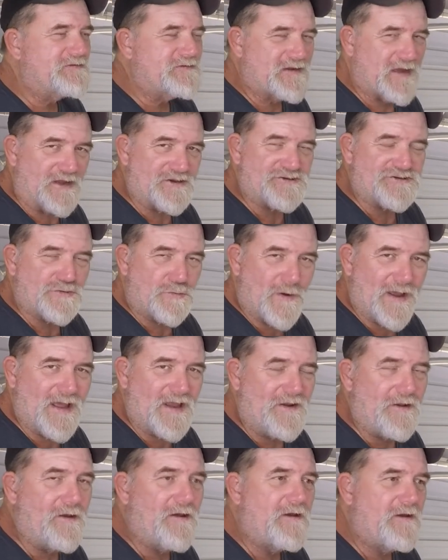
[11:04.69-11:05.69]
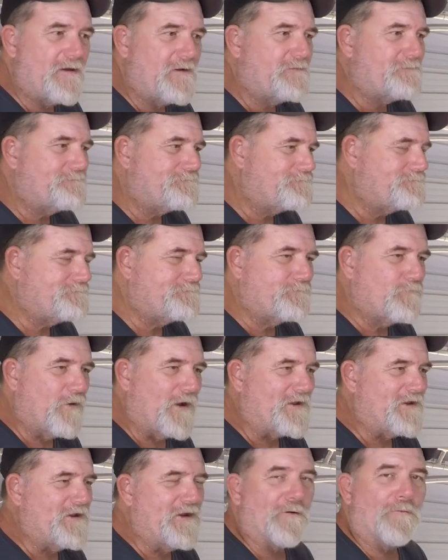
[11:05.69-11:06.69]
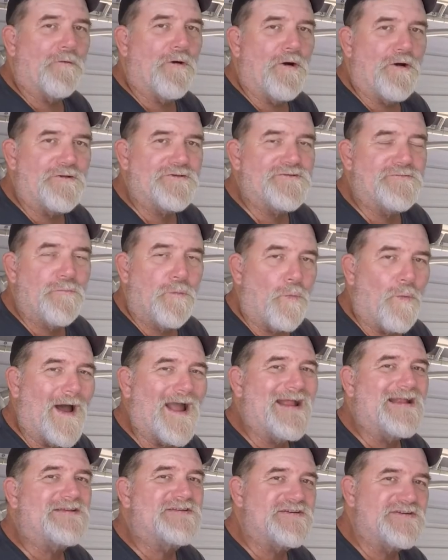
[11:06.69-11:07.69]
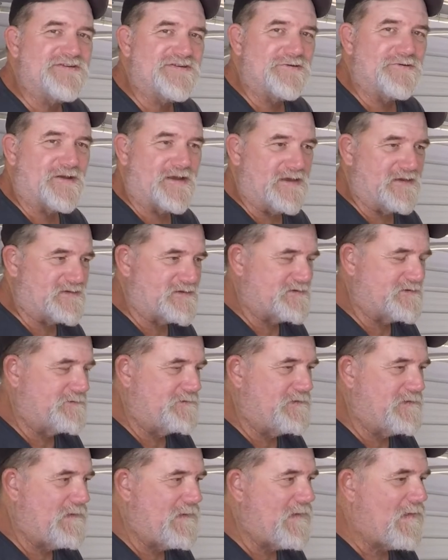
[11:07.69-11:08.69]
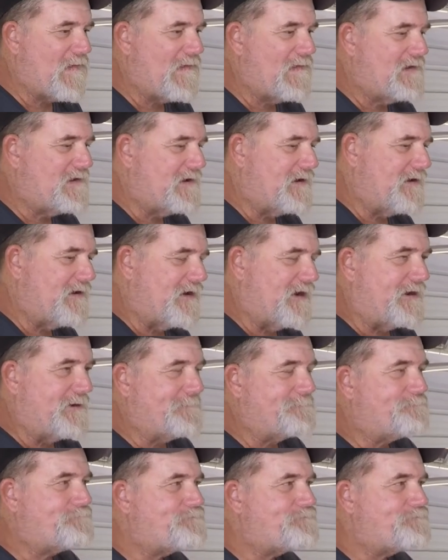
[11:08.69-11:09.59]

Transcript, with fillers: Got twin, year-old white Suzukis. All right.